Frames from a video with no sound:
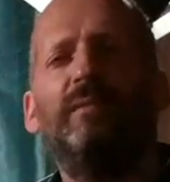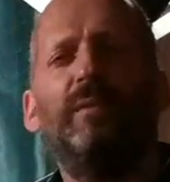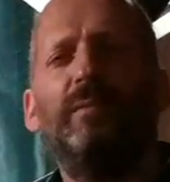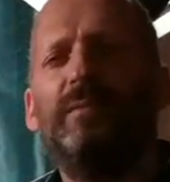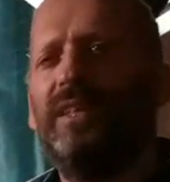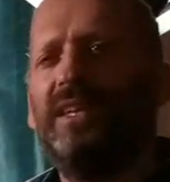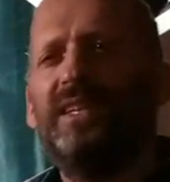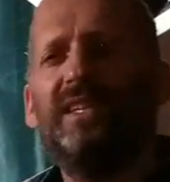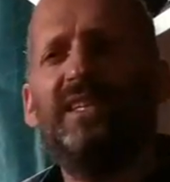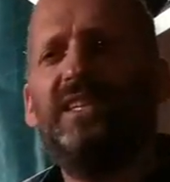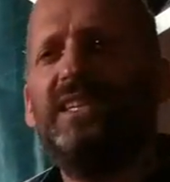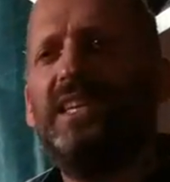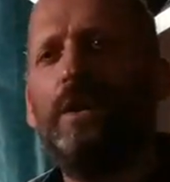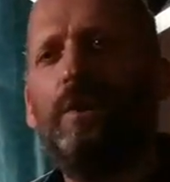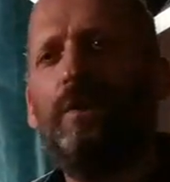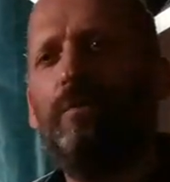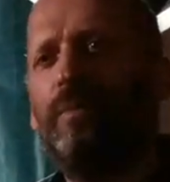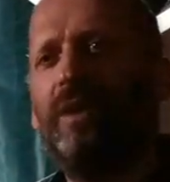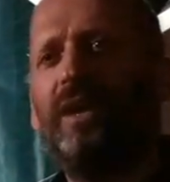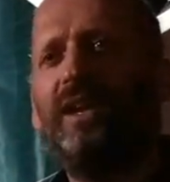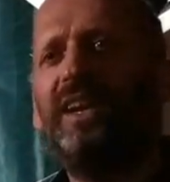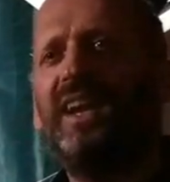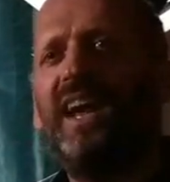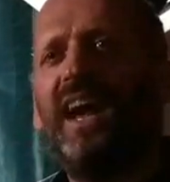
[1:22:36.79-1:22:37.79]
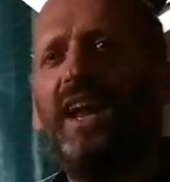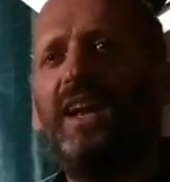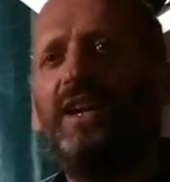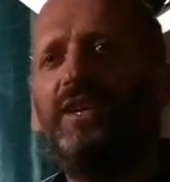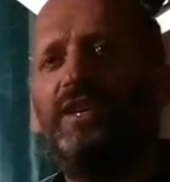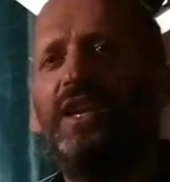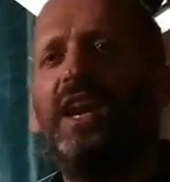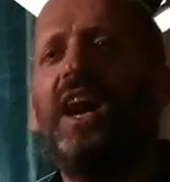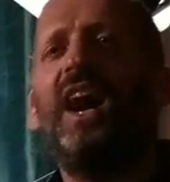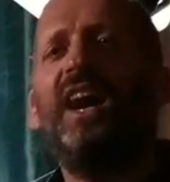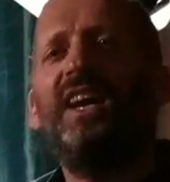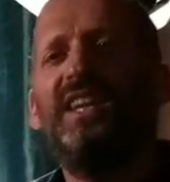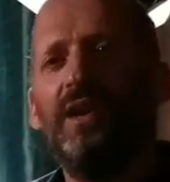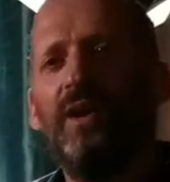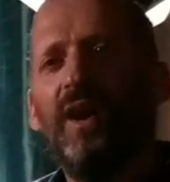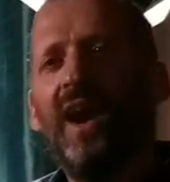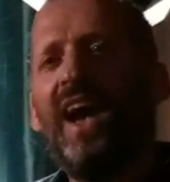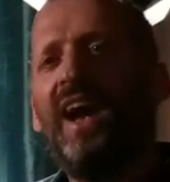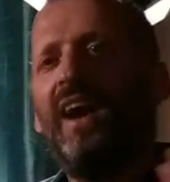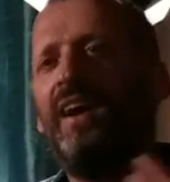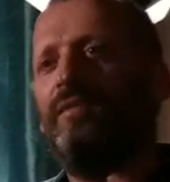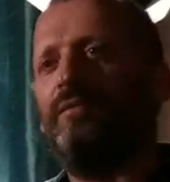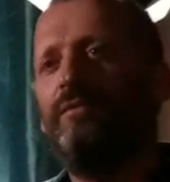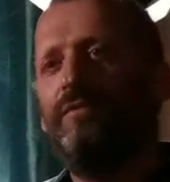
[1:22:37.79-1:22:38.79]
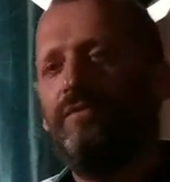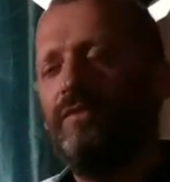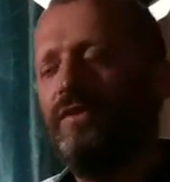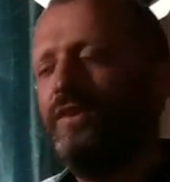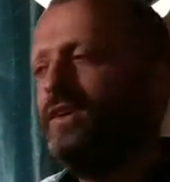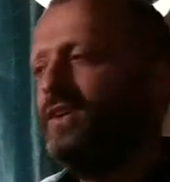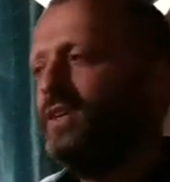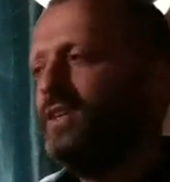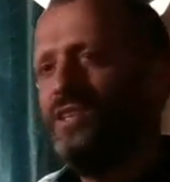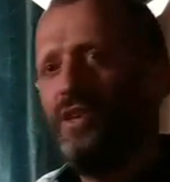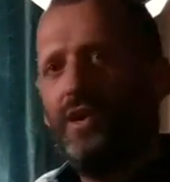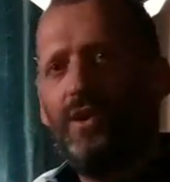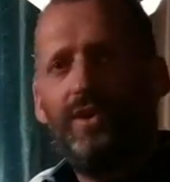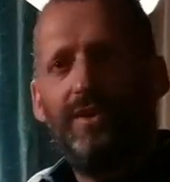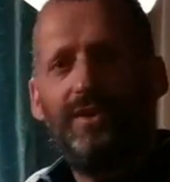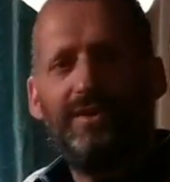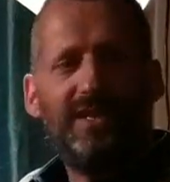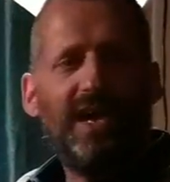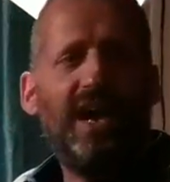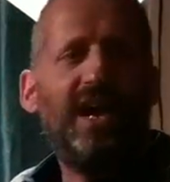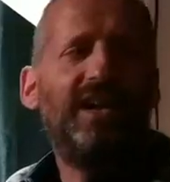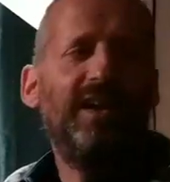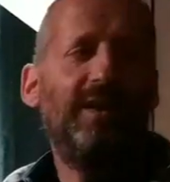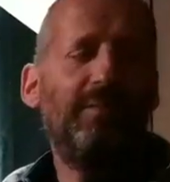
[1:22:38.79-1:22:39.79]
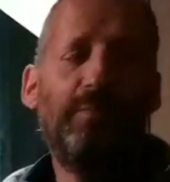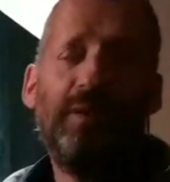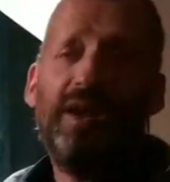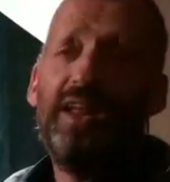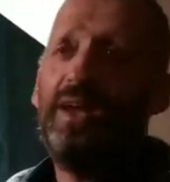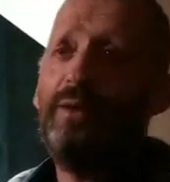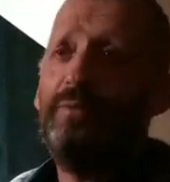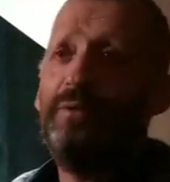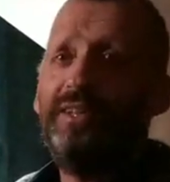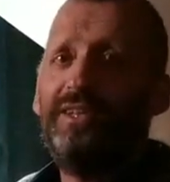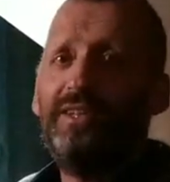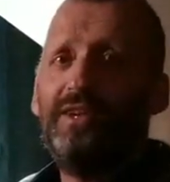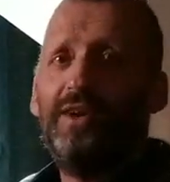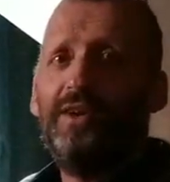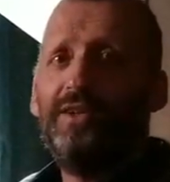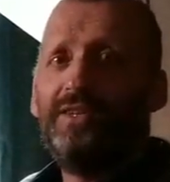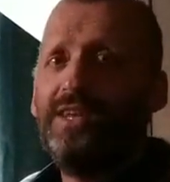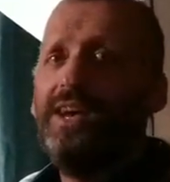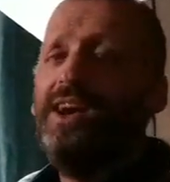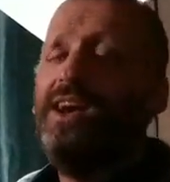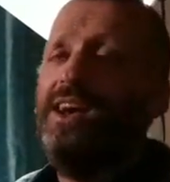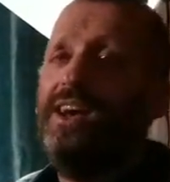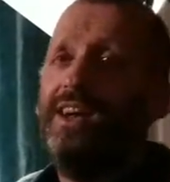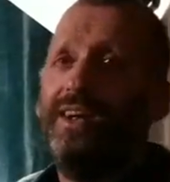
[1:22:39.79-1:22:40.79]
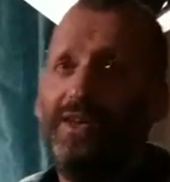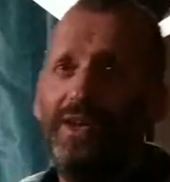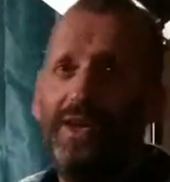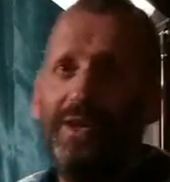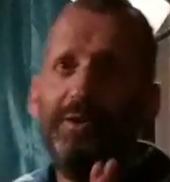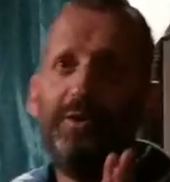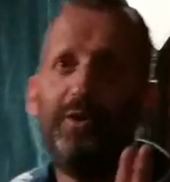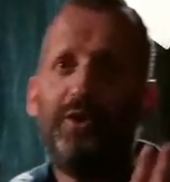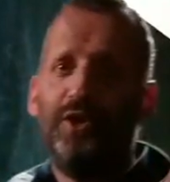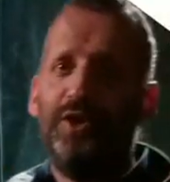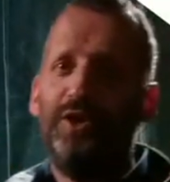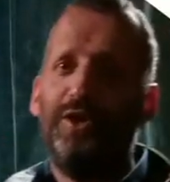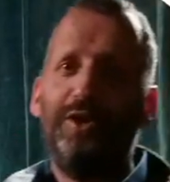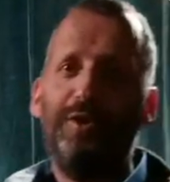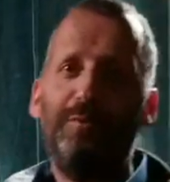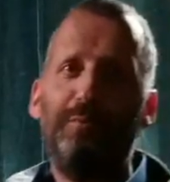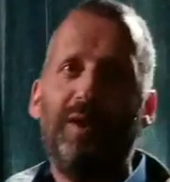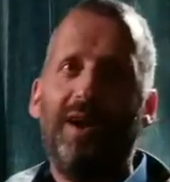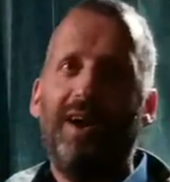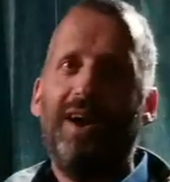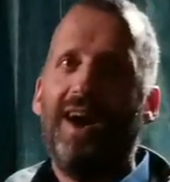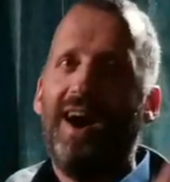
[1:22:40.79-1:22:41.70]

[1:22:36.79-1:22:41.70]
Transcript: Yeah. That's a terrible analogy. I don't have dolls. I don't play with dolls. YouTube.